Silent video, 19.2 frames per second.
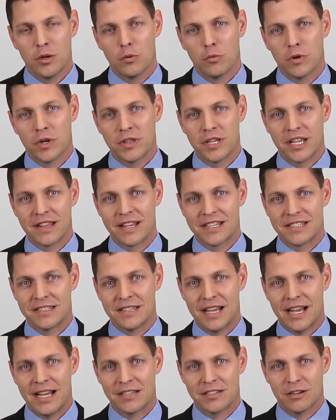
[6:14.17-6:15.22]
One thing that's
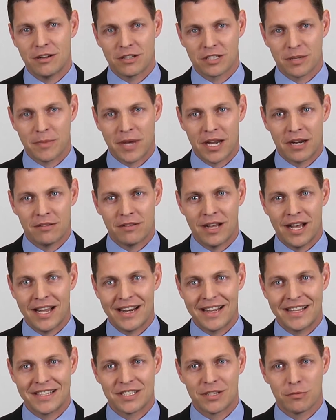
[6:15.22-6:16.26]
not talked about a lot
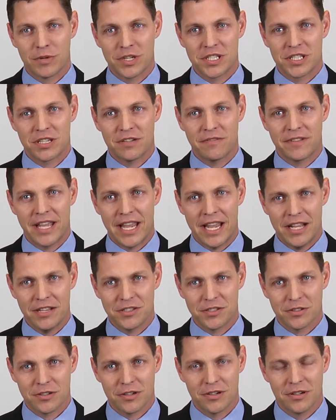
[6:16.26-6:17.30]
is the risk of
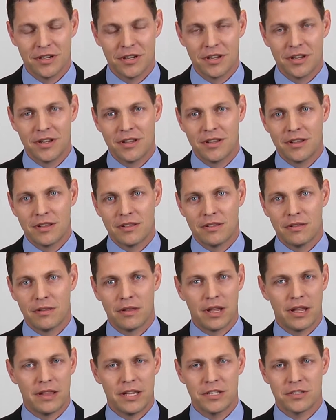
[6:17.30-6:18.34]
cancer.
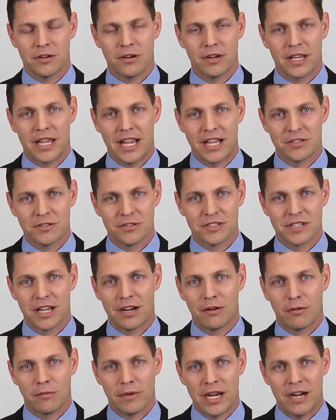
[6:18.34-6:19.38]
And these aren't cancers that
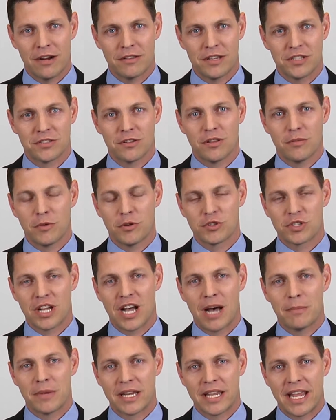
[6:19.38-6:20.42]
are rare, these are the most
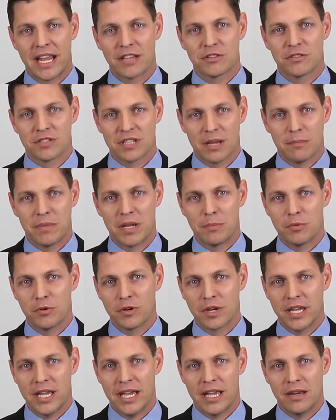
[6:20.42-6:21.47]
common cancers that people
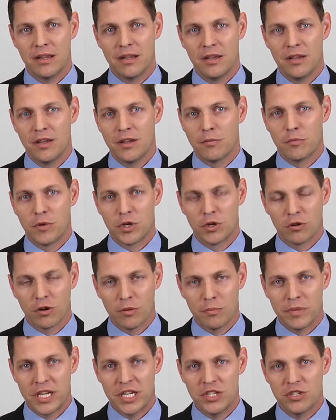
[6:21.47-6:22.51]
get. When you're
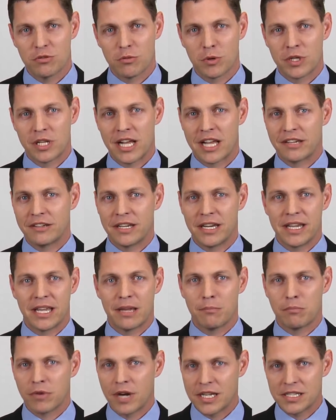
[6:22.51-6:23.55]
obese, you're more likely to
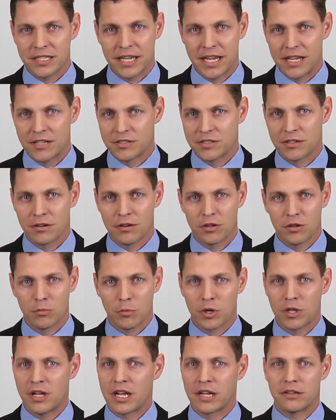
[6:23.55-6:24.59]
get breast cancer, you're
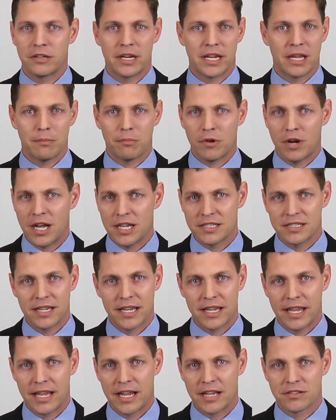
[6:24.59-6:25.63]
more likely to get
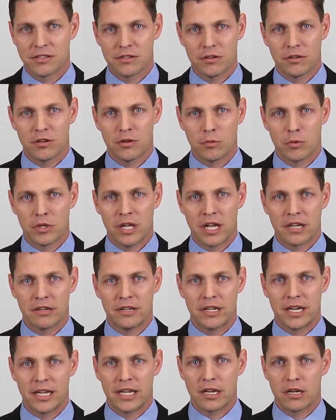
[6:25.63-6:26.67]
prostate cancer, you're more likely
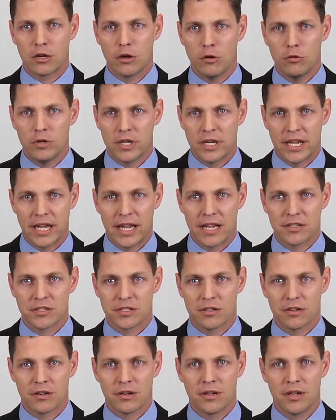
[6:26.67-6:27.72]
to get colon
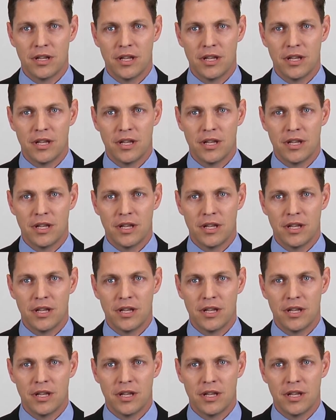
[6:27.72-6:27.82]
cancer.